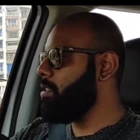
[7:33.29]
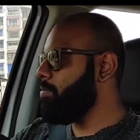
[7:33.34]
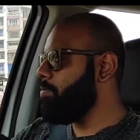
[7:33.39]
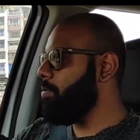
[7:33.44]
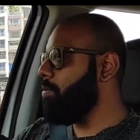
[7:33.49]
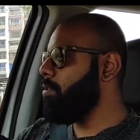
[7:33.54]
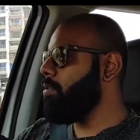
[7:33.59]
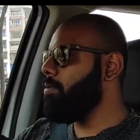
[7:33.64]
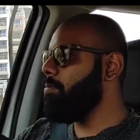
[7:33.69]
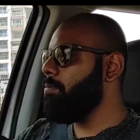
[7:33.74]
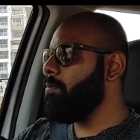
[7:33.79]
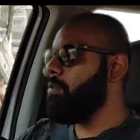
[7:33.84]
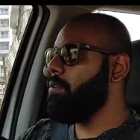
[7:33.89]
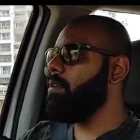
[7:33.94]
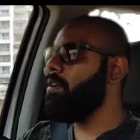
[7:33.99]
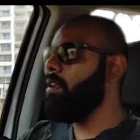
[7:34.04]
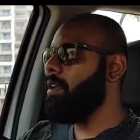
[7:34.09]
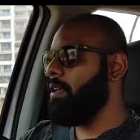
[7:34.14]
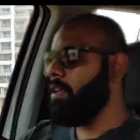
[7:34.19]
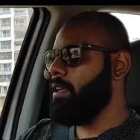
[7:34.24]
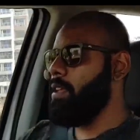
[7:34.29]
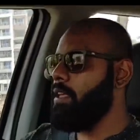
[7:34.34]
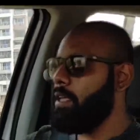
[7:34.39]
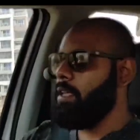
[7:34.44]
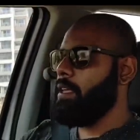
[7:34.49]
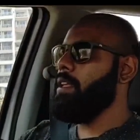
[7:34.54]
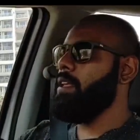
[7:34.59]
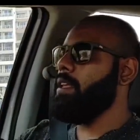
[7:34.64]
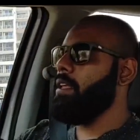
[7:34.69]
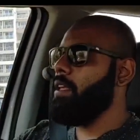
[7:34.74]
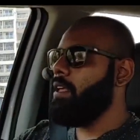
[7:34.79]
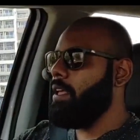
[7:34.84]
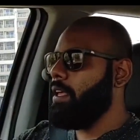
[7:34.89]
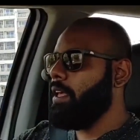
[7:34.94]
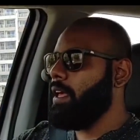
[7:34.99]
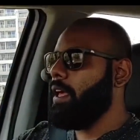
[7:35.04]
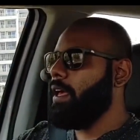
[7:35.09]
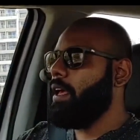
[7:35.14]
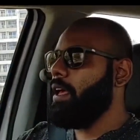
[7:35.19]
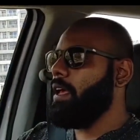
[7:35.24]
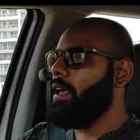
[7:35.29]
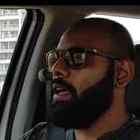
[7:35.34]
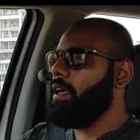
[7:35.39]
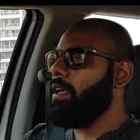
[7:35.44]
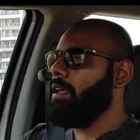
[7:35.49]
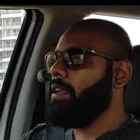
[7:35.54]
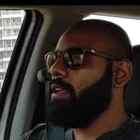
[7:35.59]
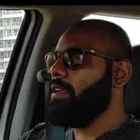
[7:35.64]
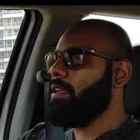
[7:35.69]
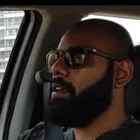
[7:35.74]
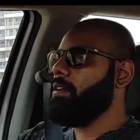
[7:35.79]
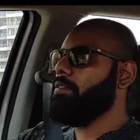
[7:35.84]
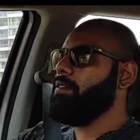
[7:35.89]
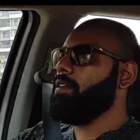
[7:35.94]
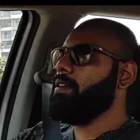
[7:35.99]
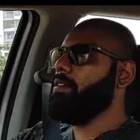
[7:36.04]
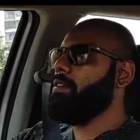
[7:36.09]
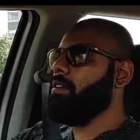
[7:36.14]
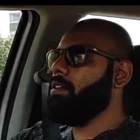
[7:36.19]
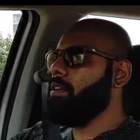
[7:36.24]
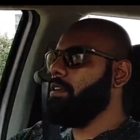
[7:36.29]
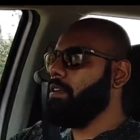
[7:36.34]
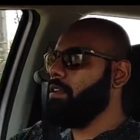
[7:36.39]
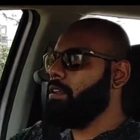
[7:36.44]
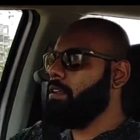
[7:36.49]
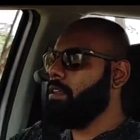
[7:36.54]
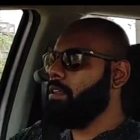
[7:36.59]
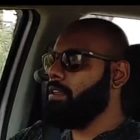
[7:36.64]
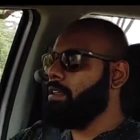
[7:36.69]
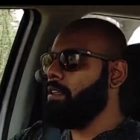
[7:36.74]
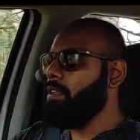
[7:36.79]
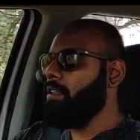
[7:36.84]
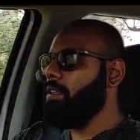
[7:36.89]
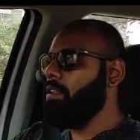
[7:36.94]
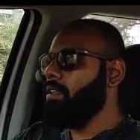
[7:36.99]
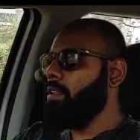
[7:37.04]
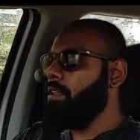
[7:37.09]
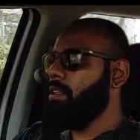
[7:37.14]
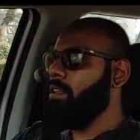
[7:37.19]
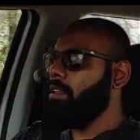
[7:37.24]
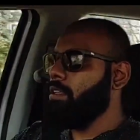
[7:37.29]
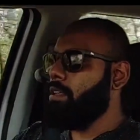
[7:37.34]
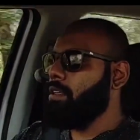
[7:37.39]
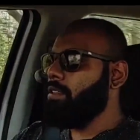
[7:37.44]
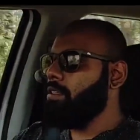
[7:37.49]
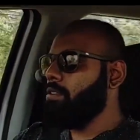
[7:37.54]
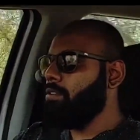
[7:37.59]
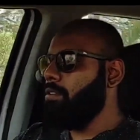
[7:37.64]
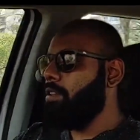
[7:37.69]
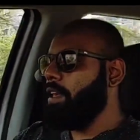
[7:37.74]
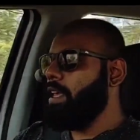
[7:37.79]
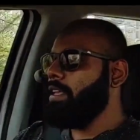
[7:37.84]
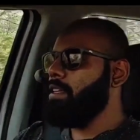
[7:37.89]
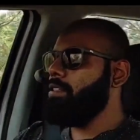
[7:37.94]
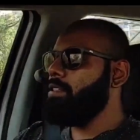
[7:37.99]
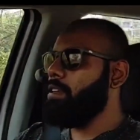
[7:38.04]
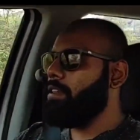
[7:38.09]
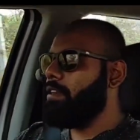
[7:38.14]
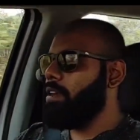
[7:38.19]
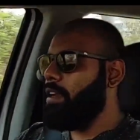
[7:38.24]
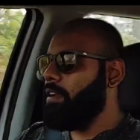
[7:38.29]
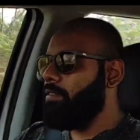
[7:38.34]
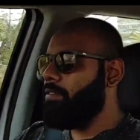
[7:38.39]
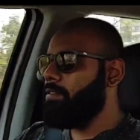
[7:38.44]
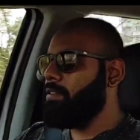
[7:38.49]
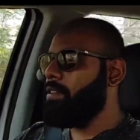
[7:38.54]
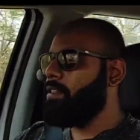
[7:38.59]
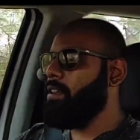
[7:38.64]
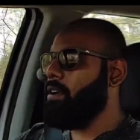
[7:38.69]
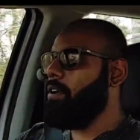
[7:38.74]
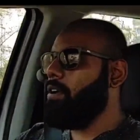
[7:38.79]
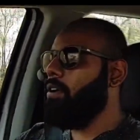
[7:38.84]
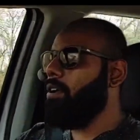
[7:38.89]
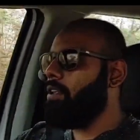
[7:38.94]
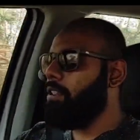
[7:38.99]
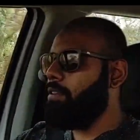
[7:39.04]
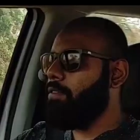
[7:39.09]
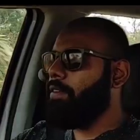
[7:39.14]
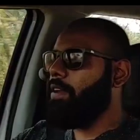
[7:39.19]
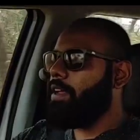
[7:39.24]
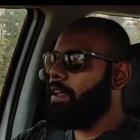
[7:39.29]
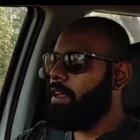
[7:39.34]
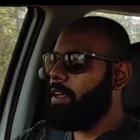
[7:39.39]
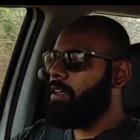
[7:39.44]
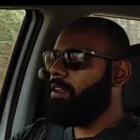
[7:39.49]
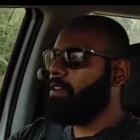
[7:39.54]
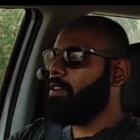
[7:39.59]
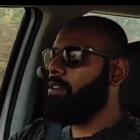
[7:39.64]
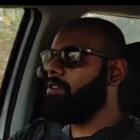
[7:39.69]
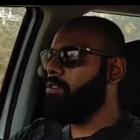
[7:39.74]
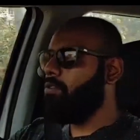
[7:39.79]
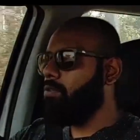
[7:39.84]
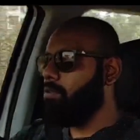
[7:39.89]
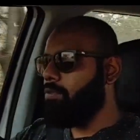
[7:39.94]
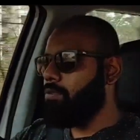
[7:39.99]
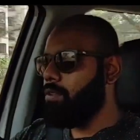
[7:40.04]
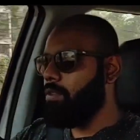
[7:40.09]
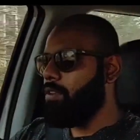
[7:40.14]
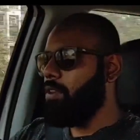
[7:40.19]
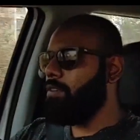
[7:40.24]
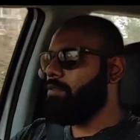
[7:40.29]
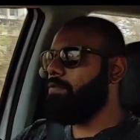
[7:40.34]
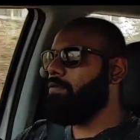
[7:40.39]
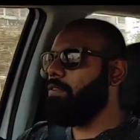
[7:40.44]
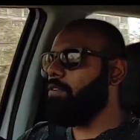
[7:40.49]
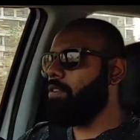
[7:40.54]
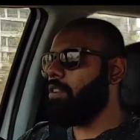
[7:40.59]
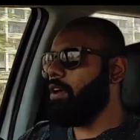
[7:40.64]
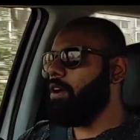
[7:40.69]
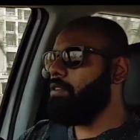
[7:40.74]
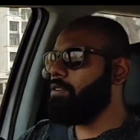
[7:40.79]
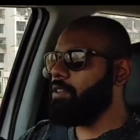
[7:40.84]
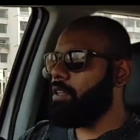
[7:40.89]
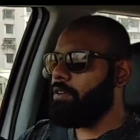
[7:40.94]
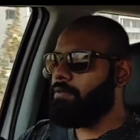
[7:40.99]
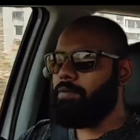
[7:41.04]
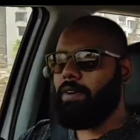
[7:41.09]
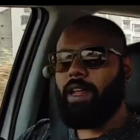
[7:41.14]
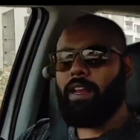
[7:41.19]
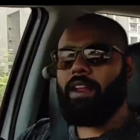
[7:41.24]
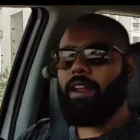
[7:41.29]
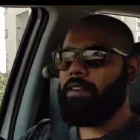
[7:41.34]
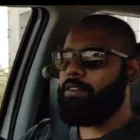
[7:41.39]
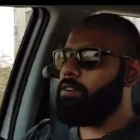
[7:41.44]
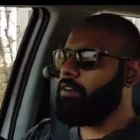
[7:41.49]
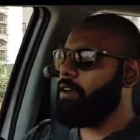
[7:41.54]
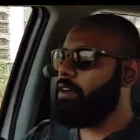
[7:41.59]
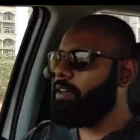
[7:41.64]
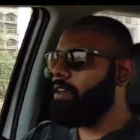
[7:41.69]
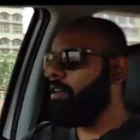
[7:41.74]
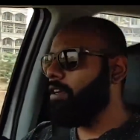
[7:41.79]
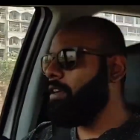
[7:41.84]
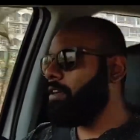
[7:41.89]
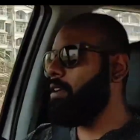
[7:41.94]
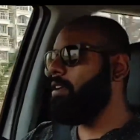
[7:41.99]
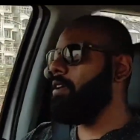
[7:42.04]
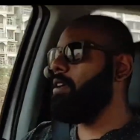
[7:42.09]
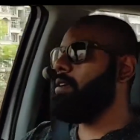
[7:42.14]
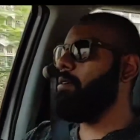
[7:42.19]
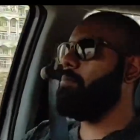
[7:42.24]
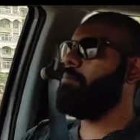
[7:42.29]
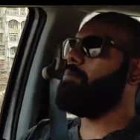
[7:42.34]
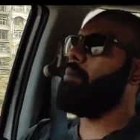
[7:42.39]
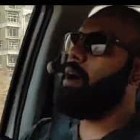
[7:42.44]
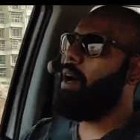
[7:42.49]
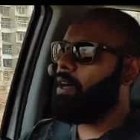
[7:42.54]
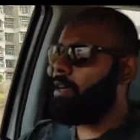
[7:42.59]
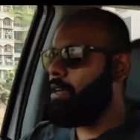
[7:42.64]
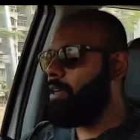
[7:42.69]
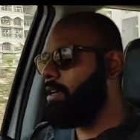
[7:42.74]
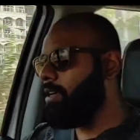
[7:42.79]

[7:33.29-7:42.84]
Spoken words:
sport mode, and here we go. So the engine revs all the way to the 4100 mark,